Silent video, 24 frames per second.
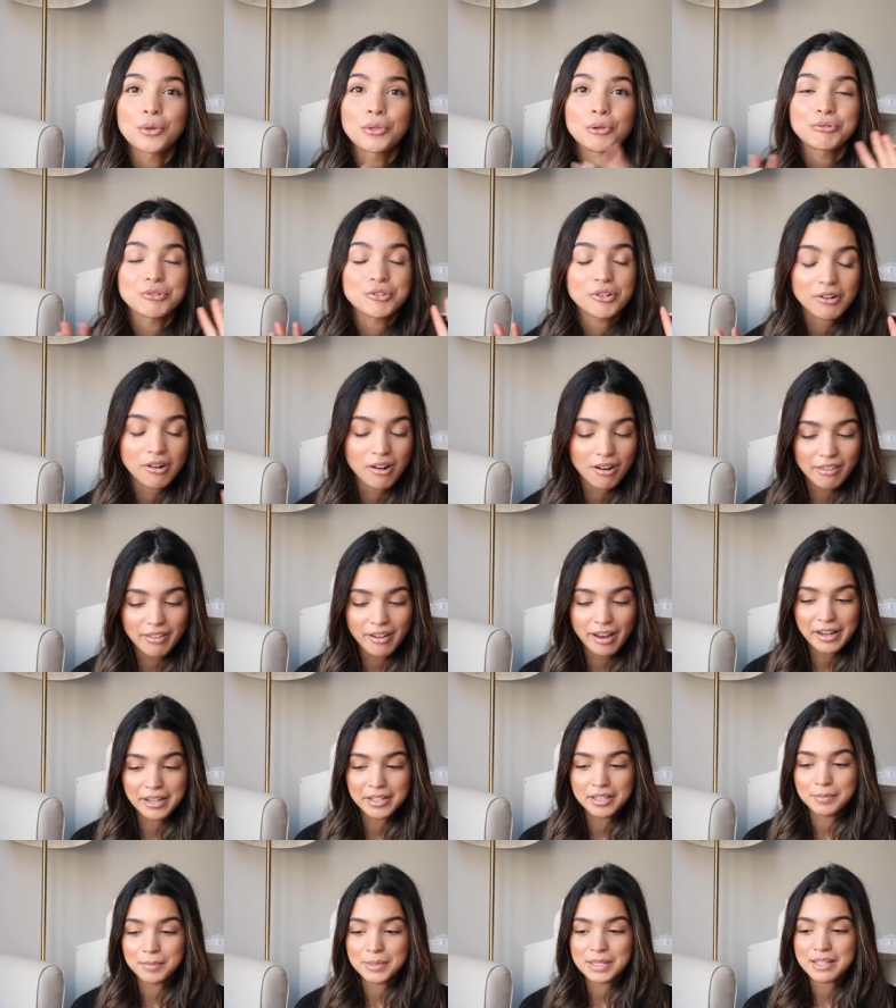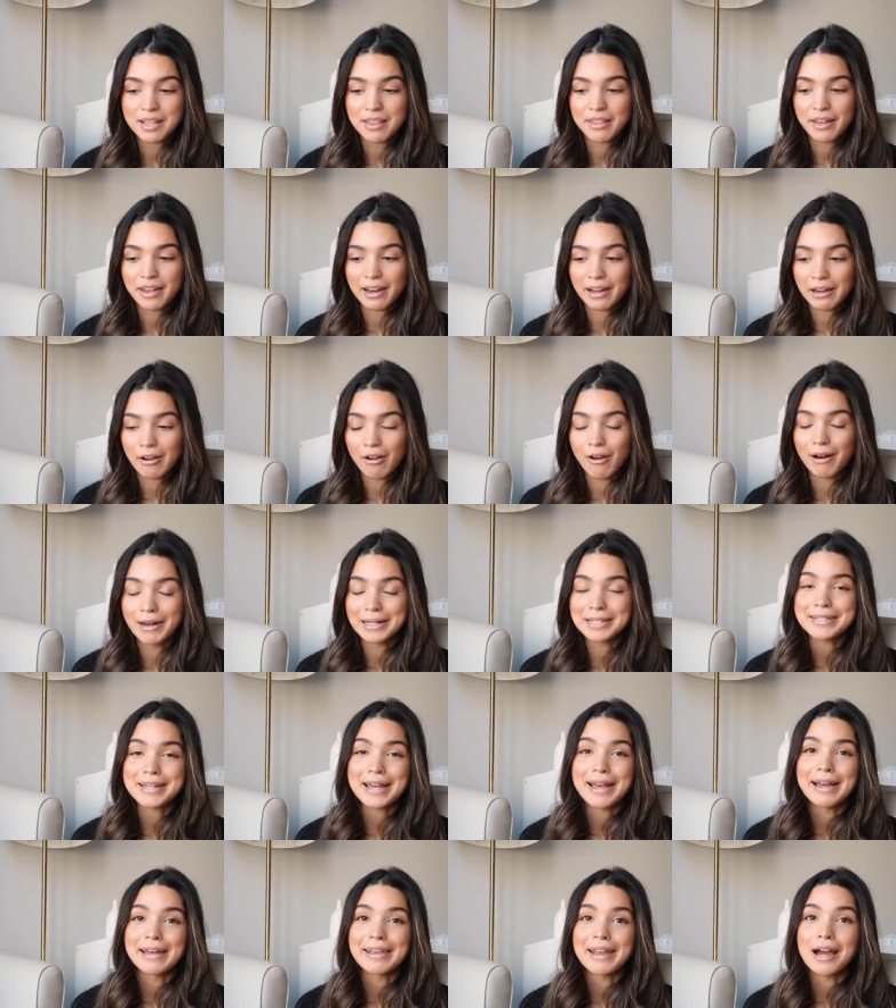those are all the items that I got
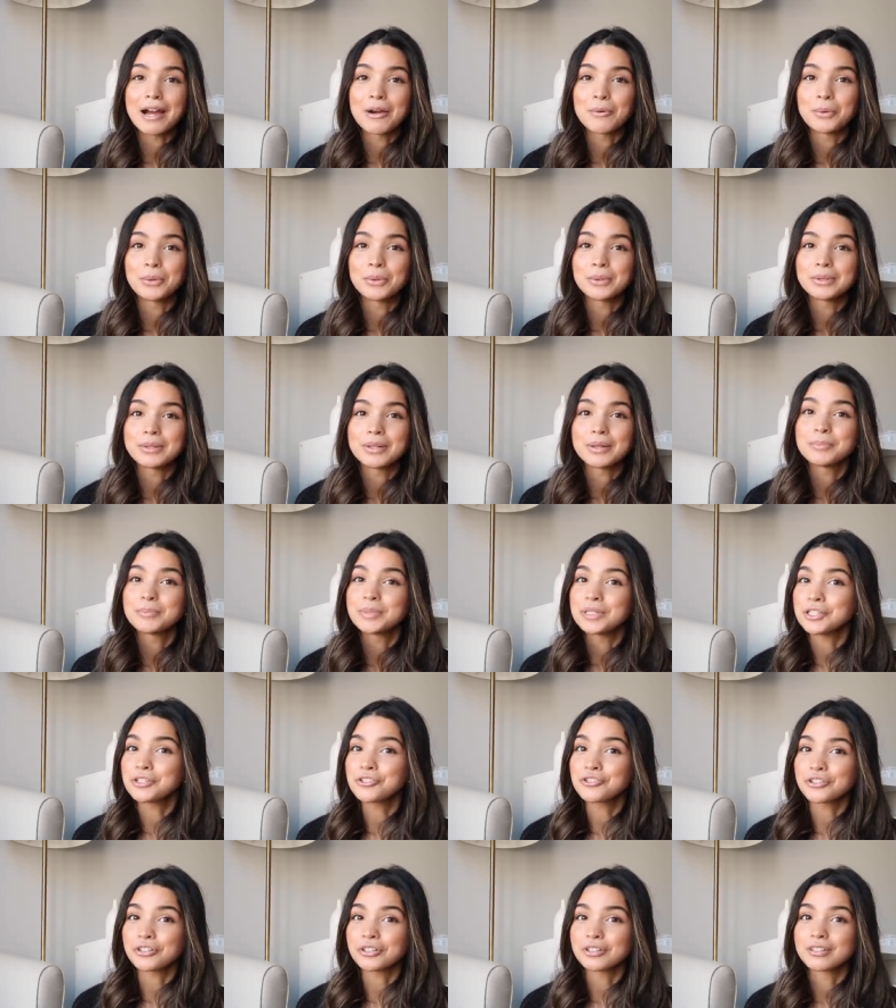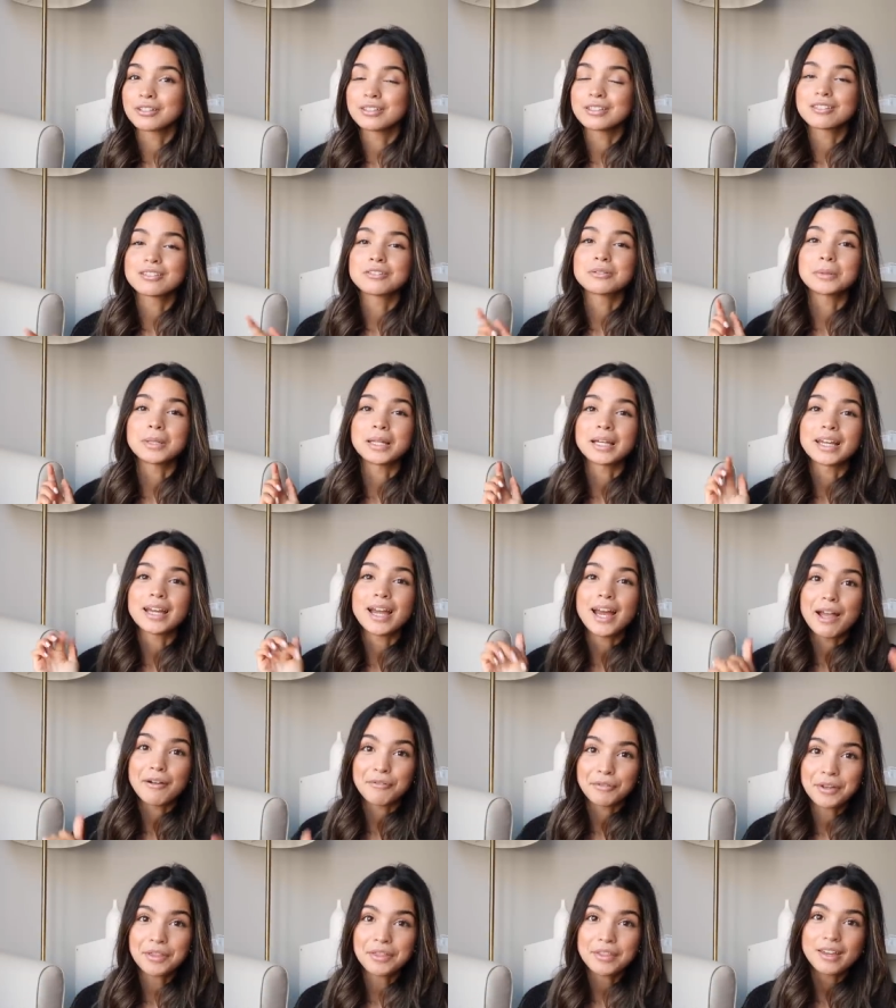and I will be sure to link
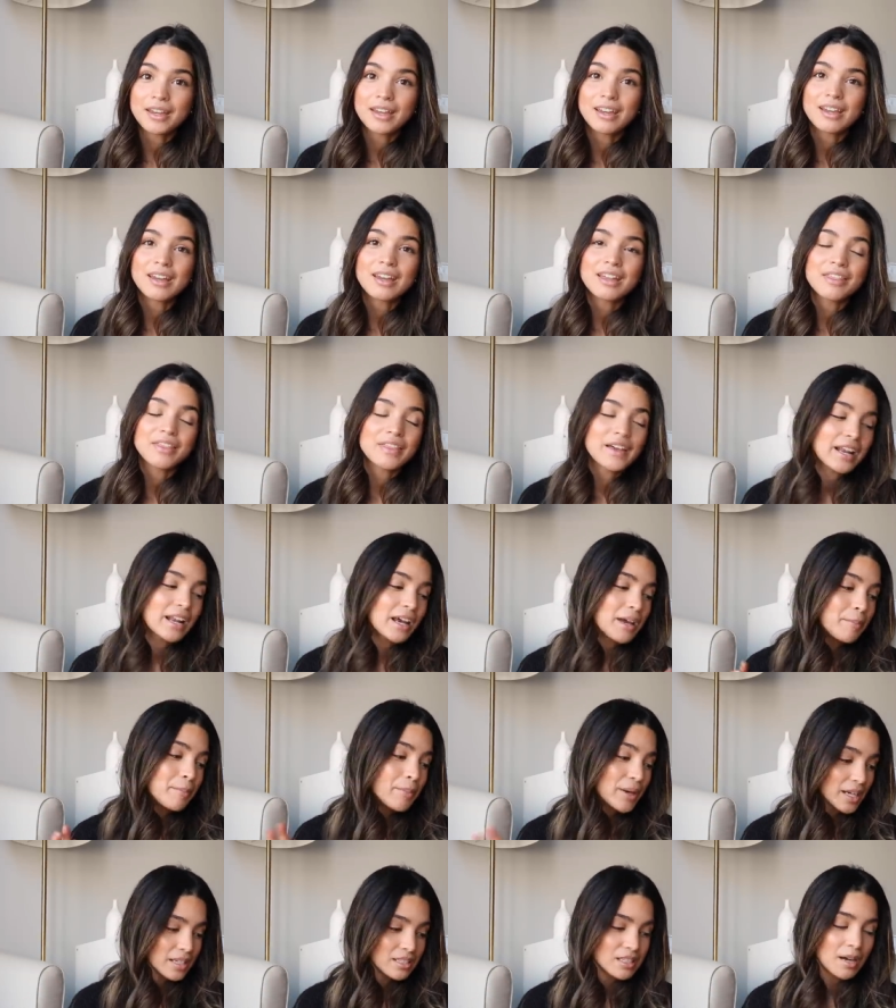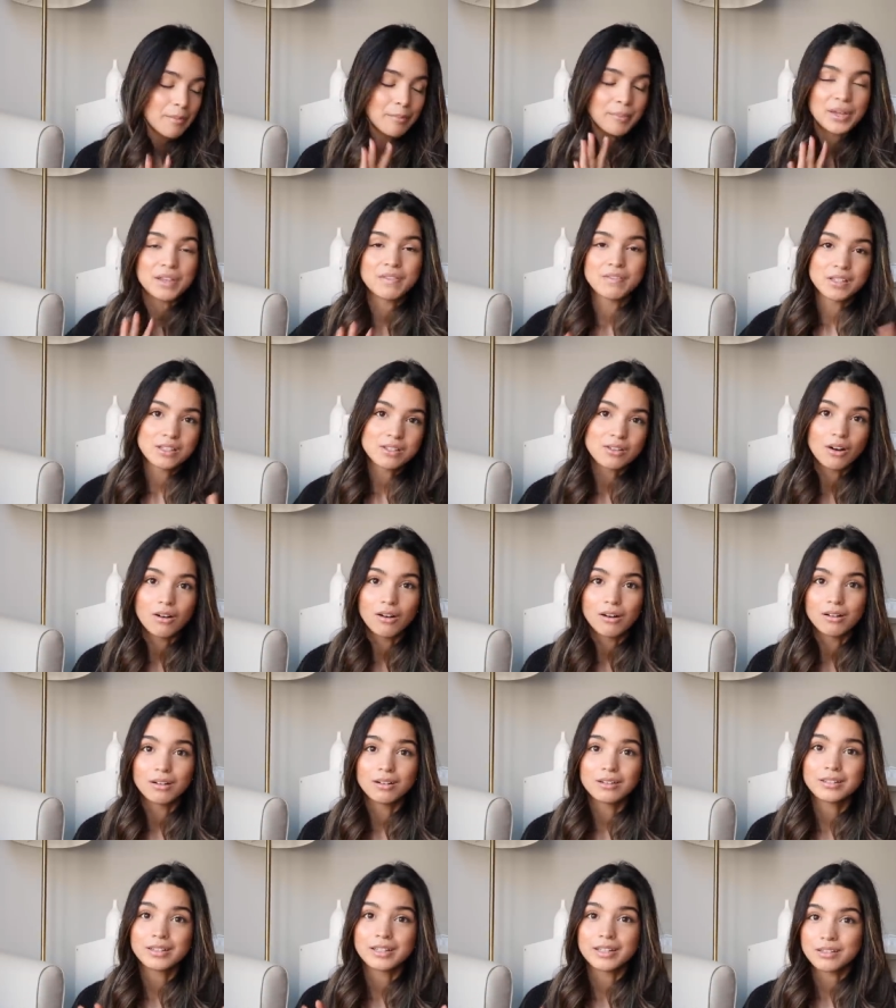everything that I picked up in this
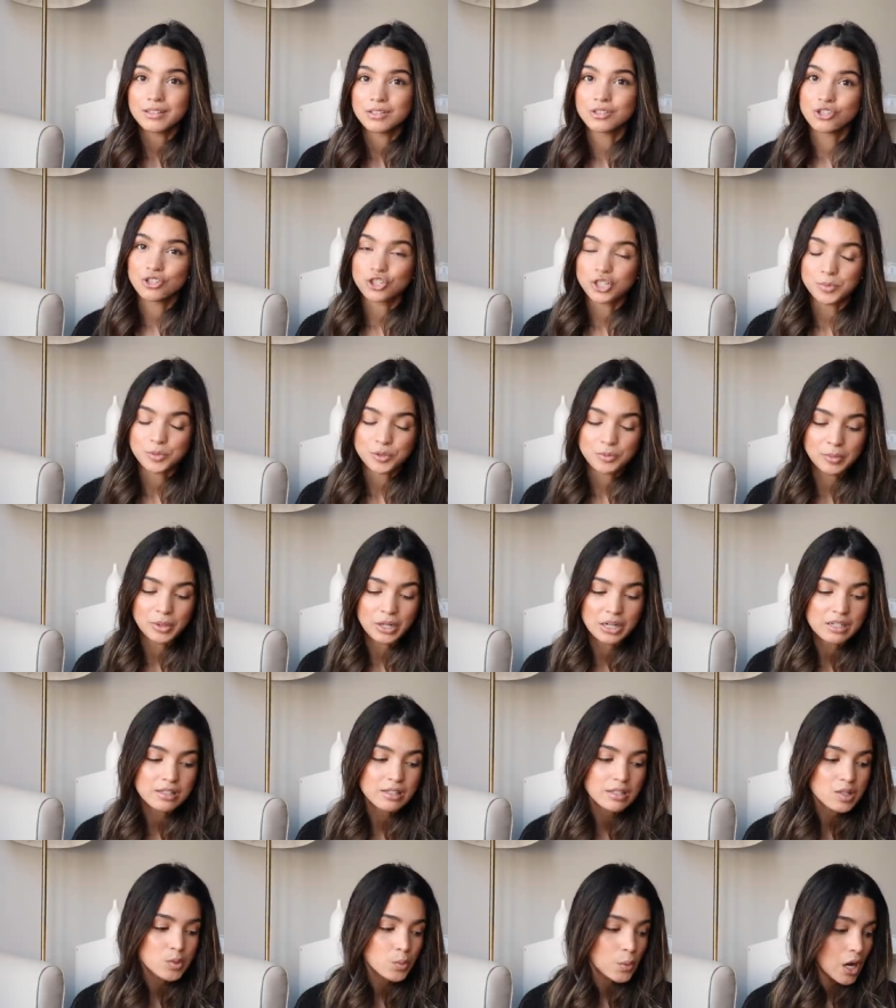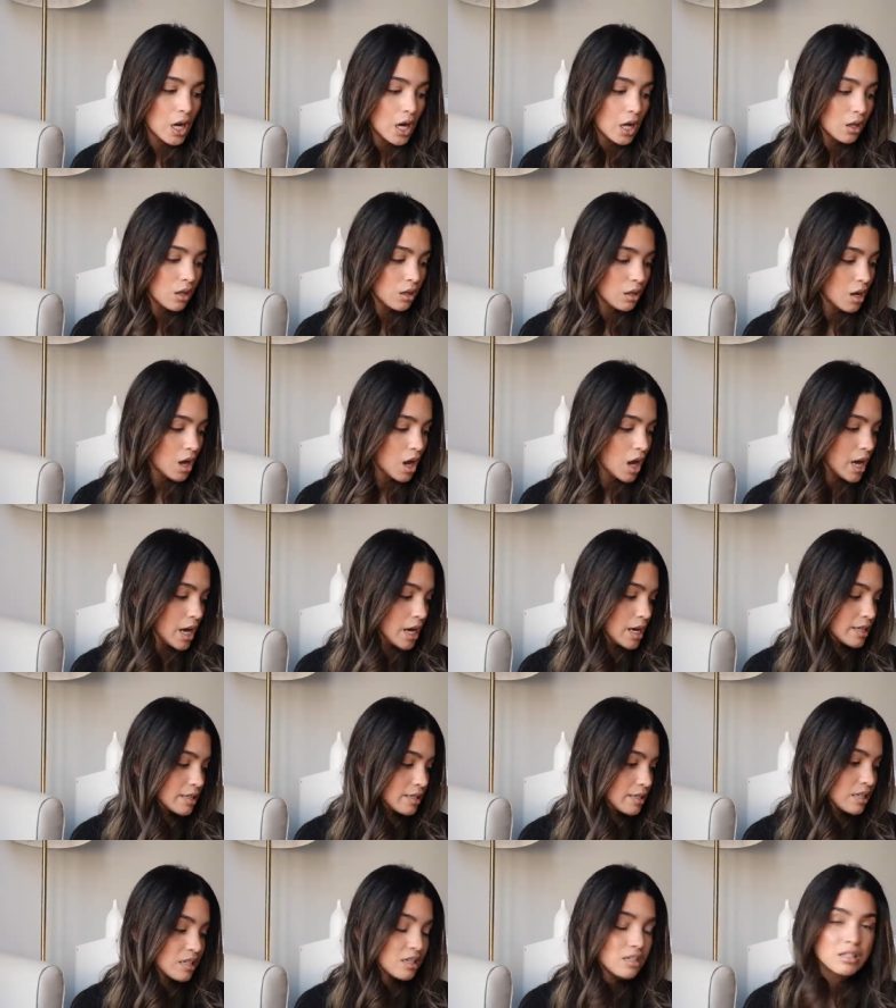haul in the description box as well
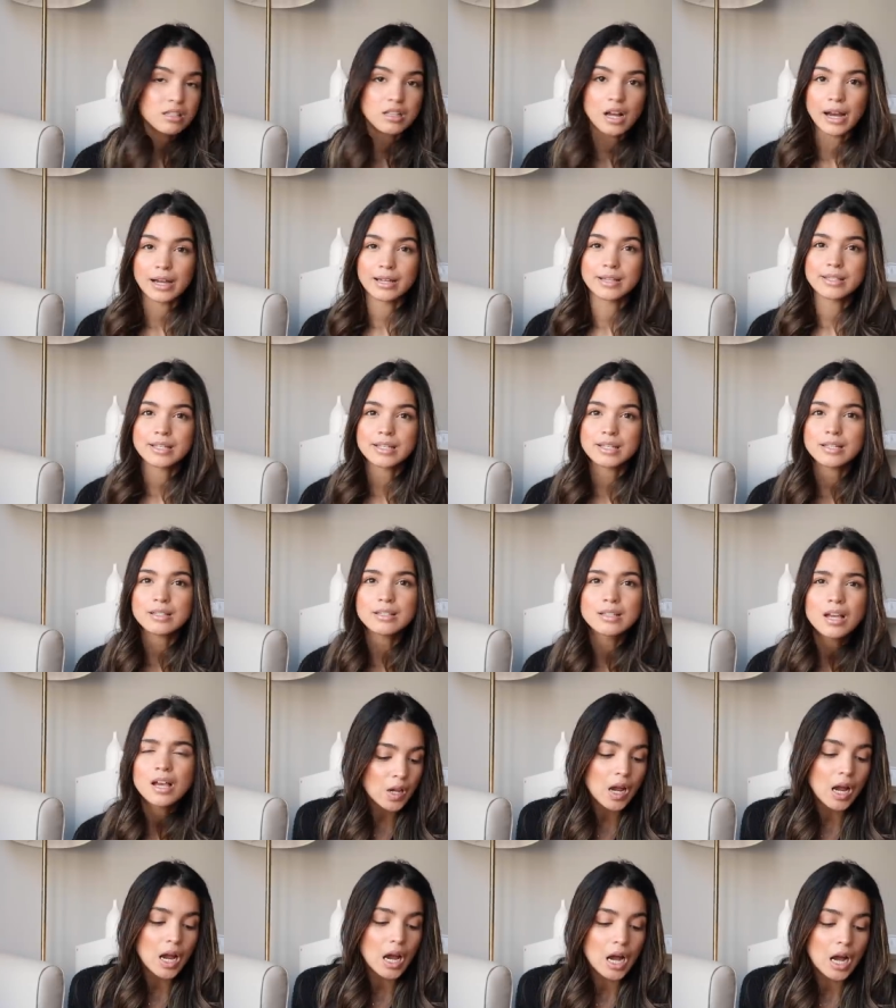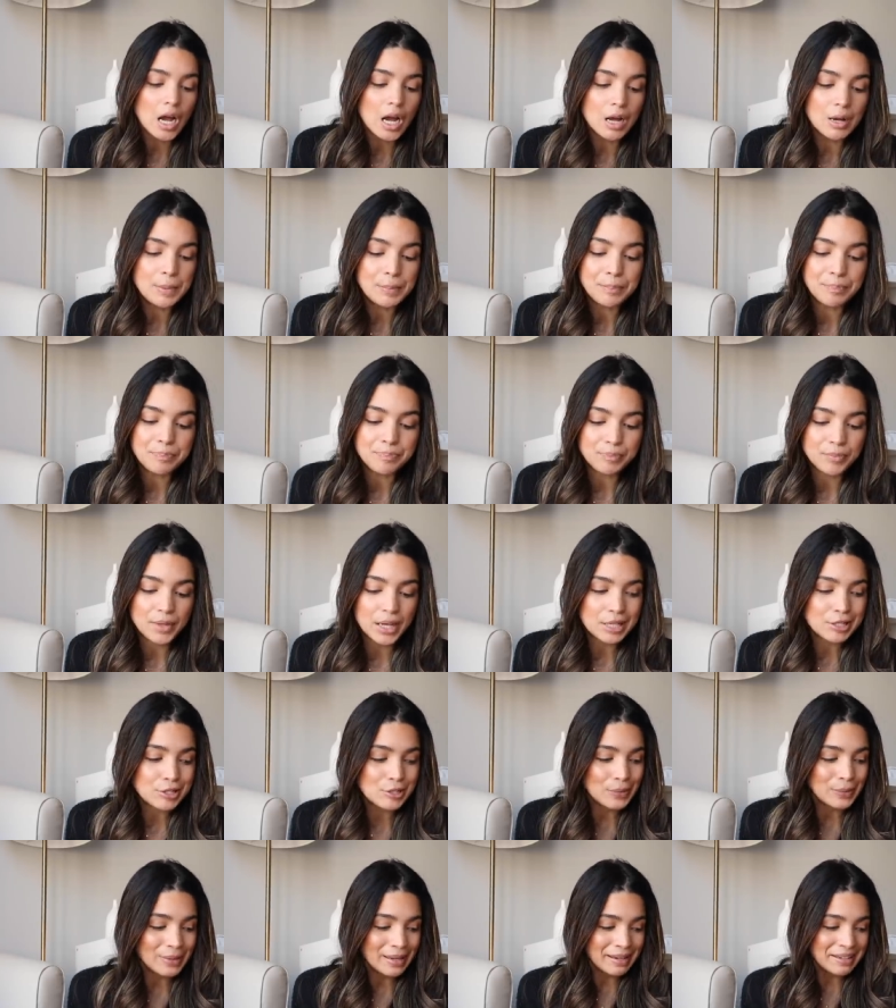as sizes. Um,
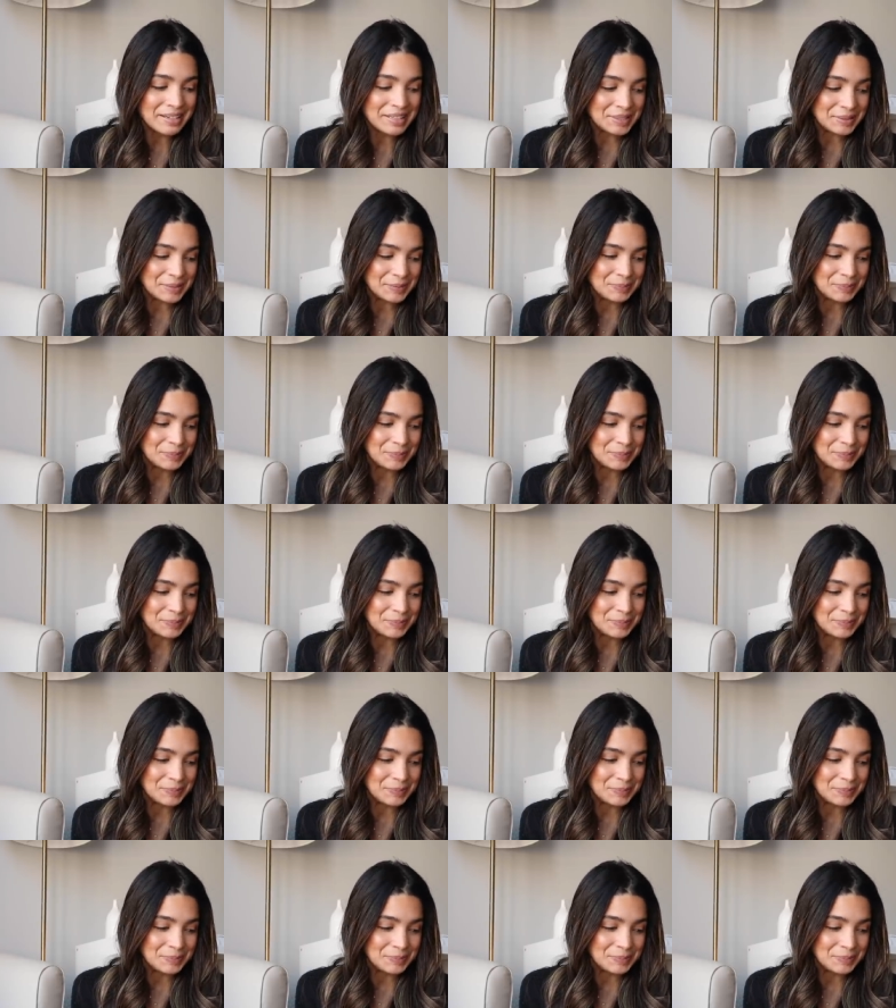and so yeah